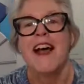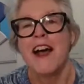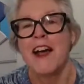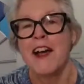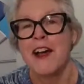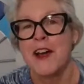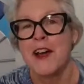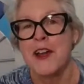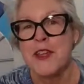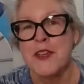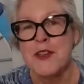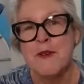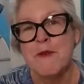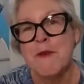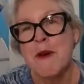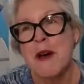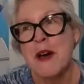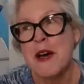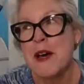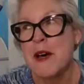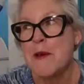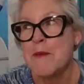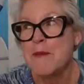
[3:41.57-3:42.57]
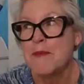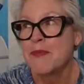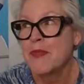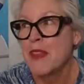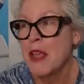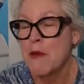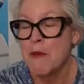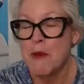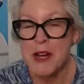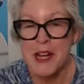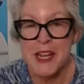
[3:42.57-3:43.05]
Are you
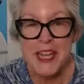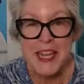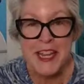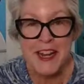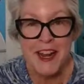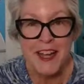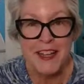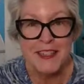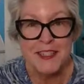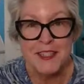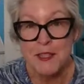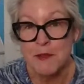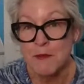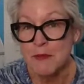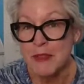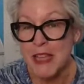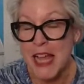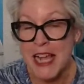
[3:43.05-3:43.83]
working on some